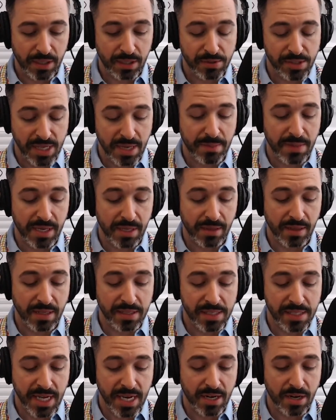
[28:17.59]
sent me
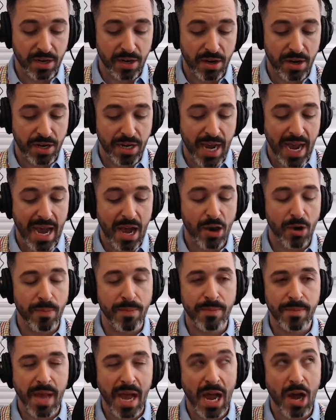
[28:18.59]
this data on
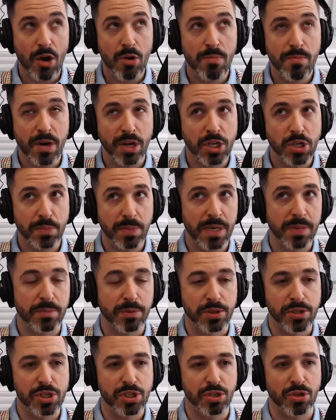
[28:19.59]
how much
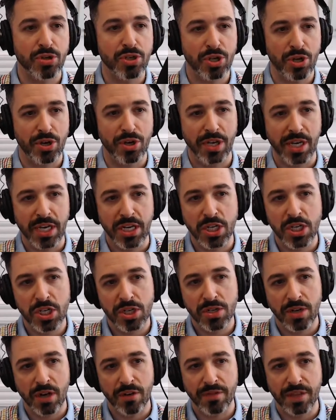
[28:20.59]
people search on
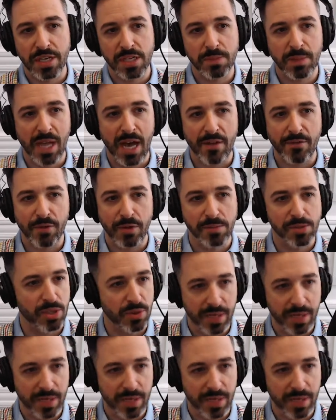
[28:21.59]
each of these platforms.